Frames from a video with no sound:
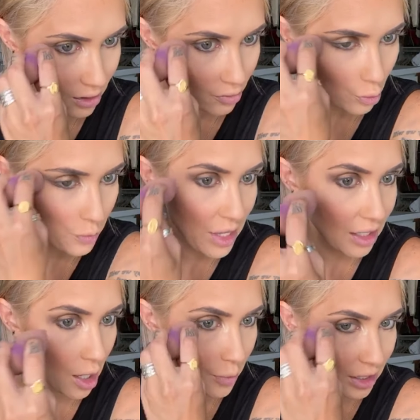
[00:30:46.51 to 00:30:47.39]
It will
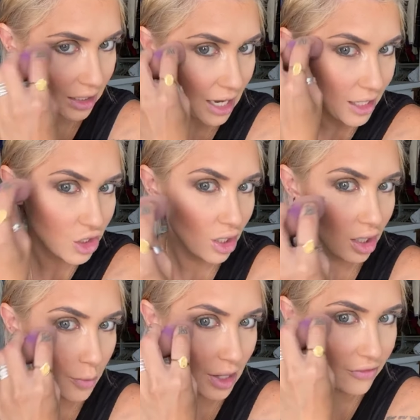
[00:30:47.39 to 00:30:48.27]
pick up any eyeshadow
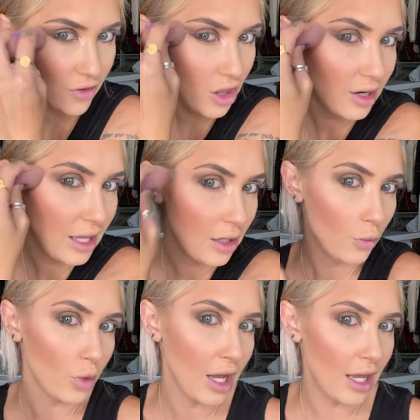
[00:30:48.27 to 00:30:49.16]
that may have fallen and it
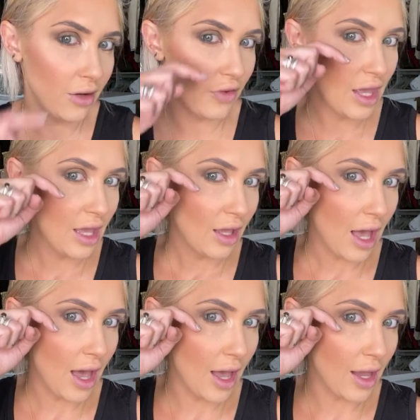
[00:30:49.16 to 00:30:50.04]
will kind of
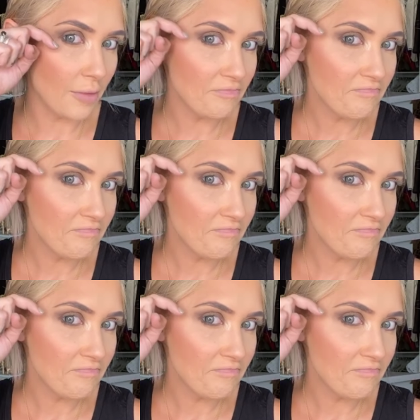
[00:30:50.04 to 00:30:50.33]
uh,